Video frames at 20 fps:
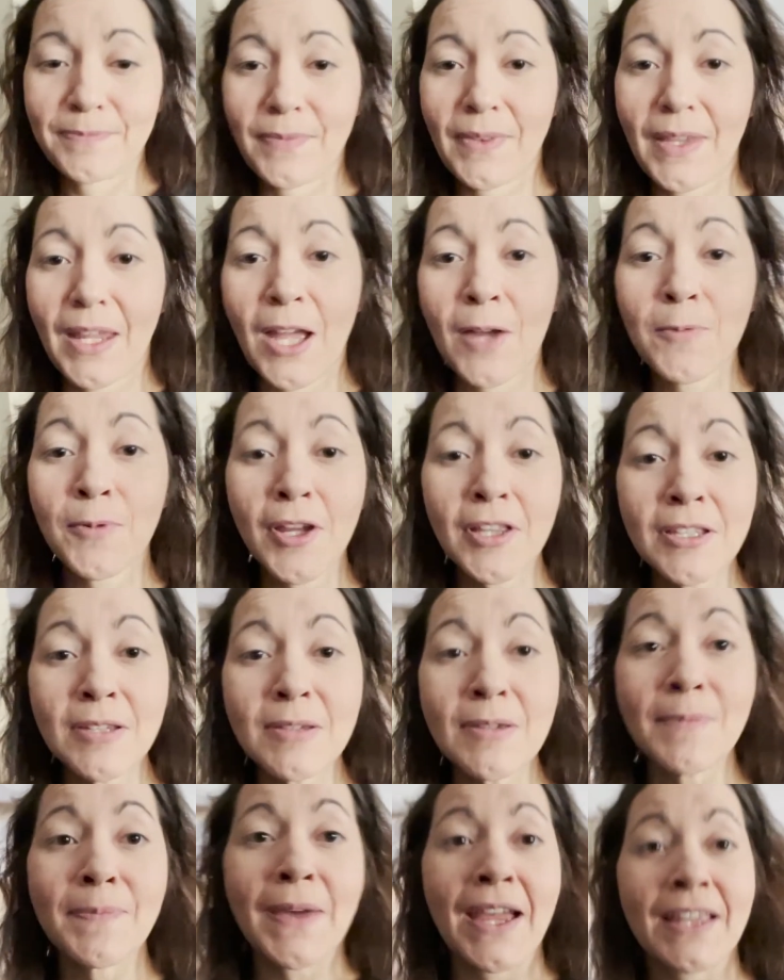I'll probably
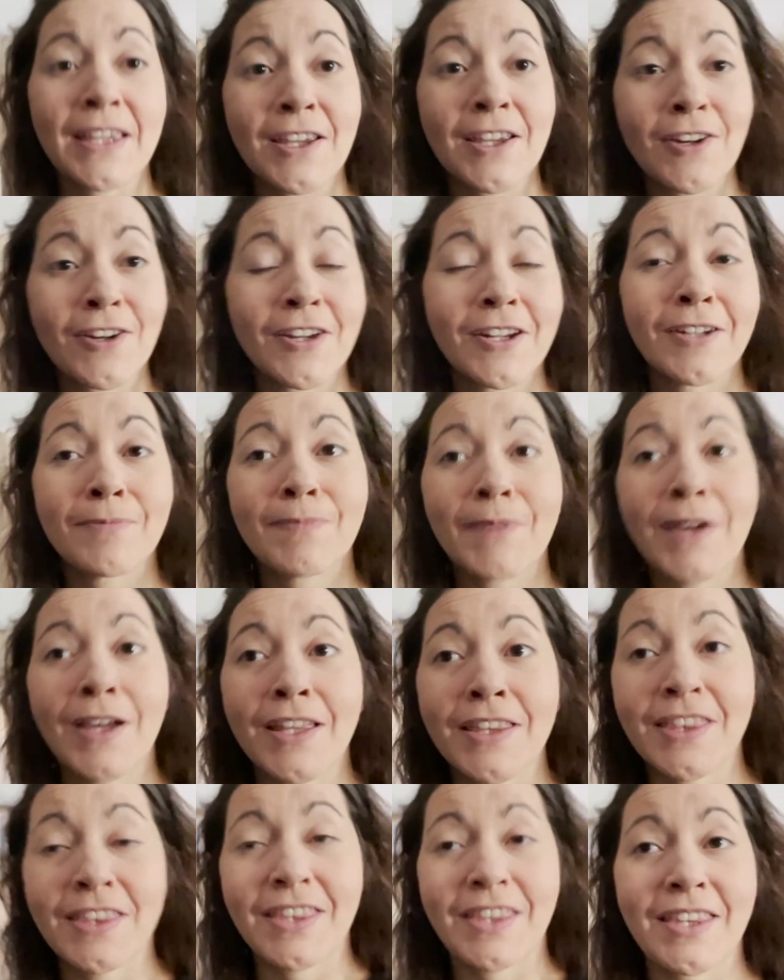be back here in a
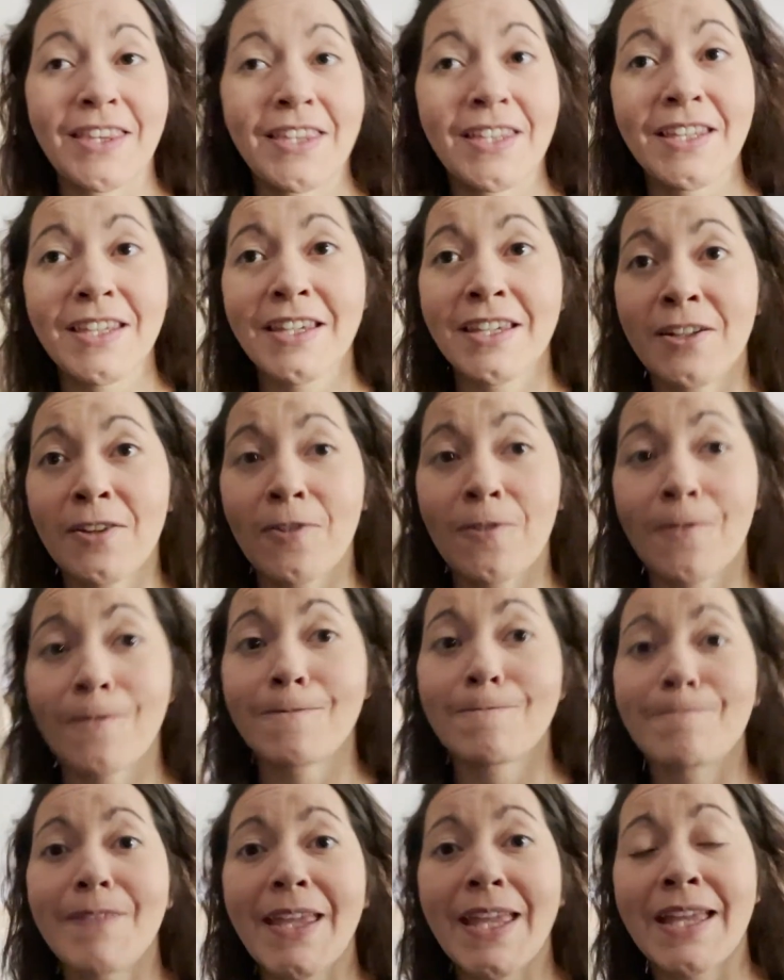month, you know,
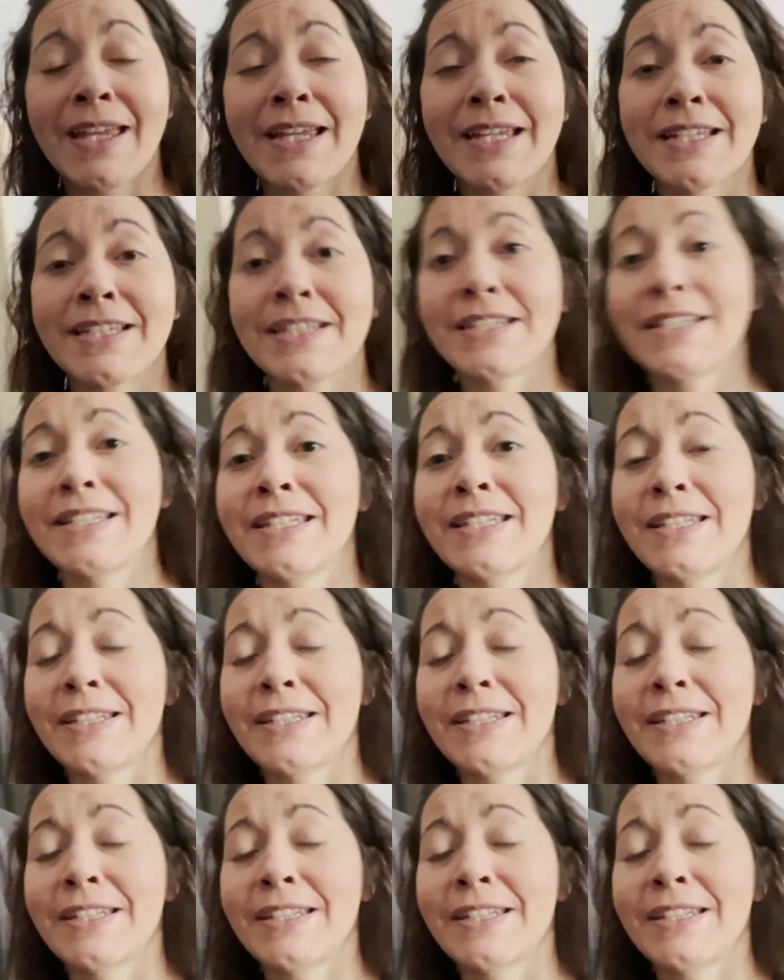and